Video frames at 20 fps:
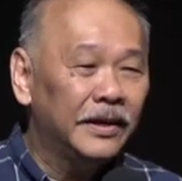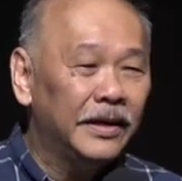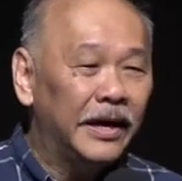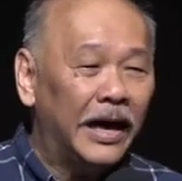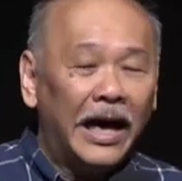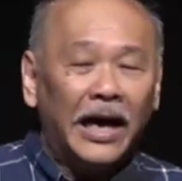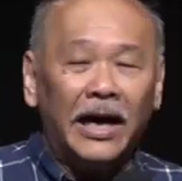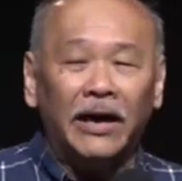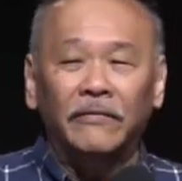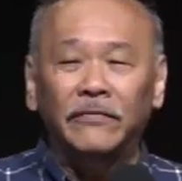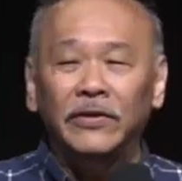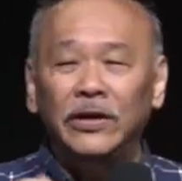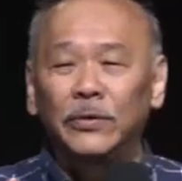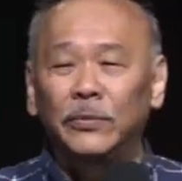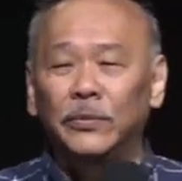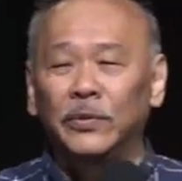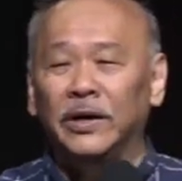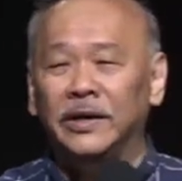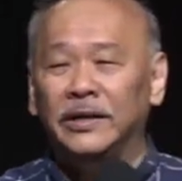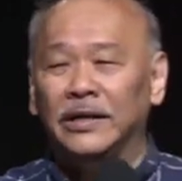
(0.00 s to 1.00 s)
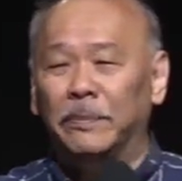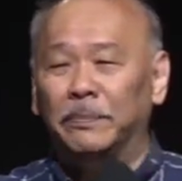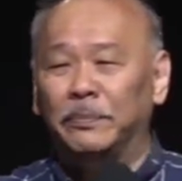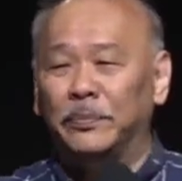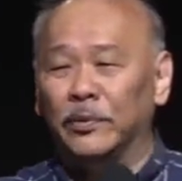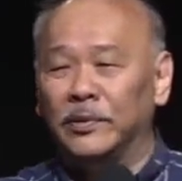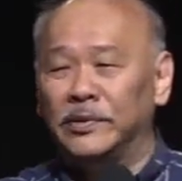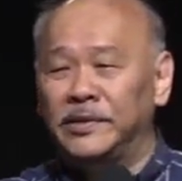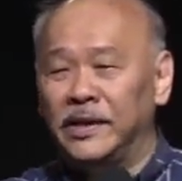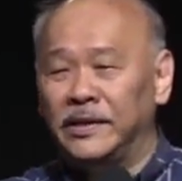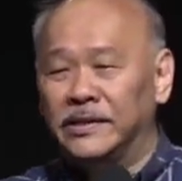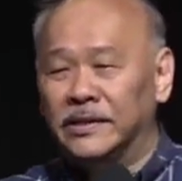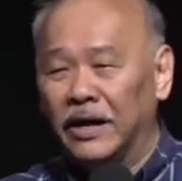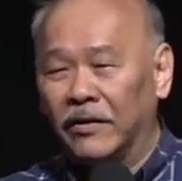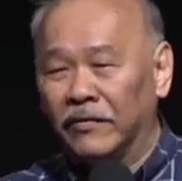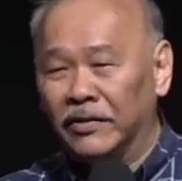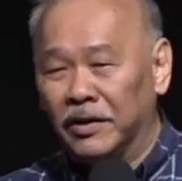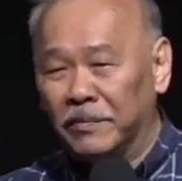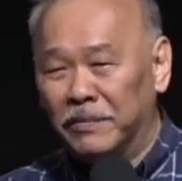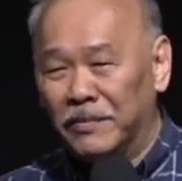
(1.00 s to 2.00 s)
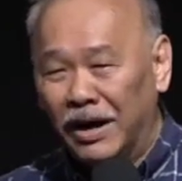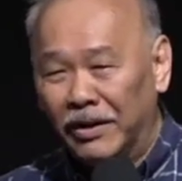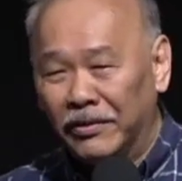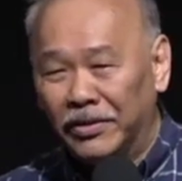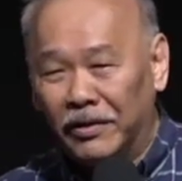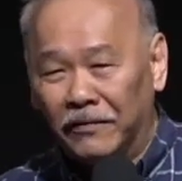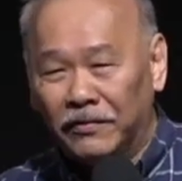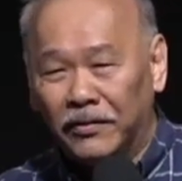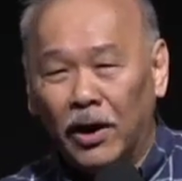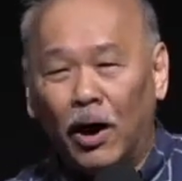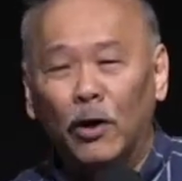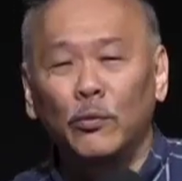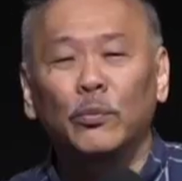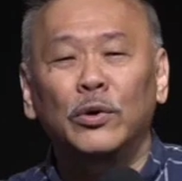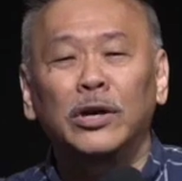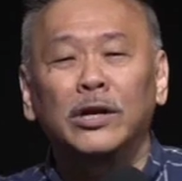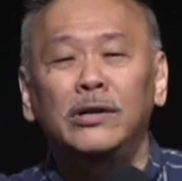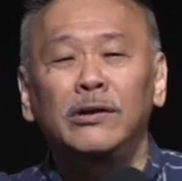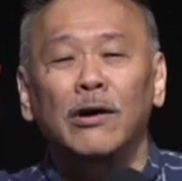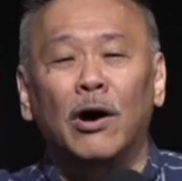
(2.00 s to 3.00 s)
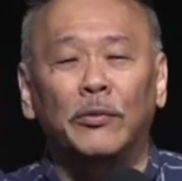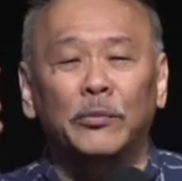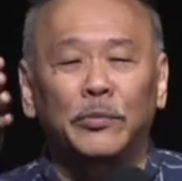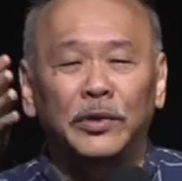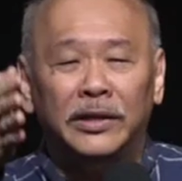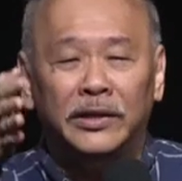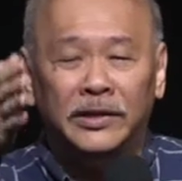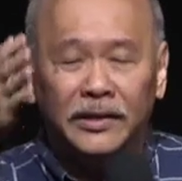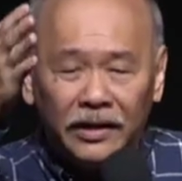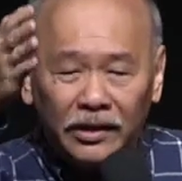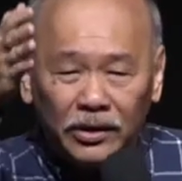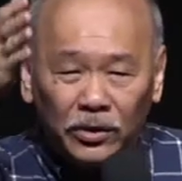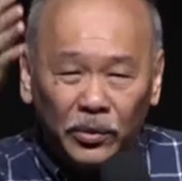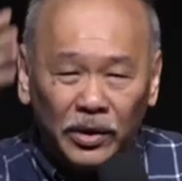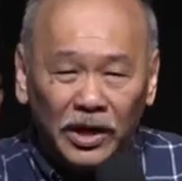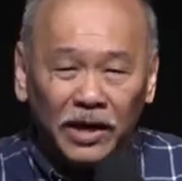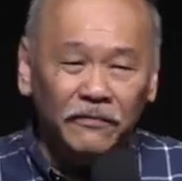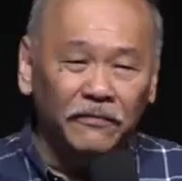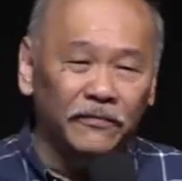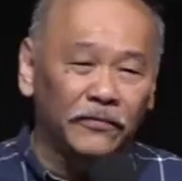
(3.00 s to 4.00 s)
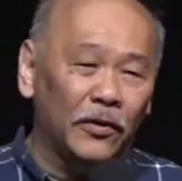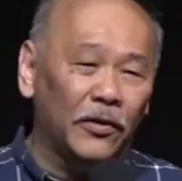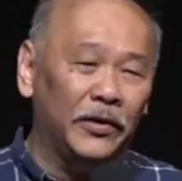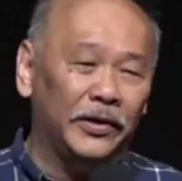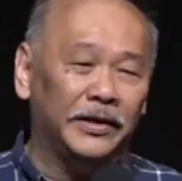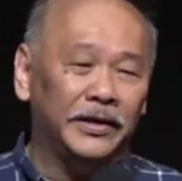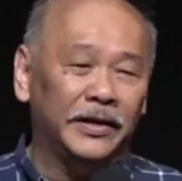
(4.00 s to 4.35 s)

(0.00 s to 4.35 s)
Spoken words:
Every word that proceeds out of the mouth of God will not return to him void.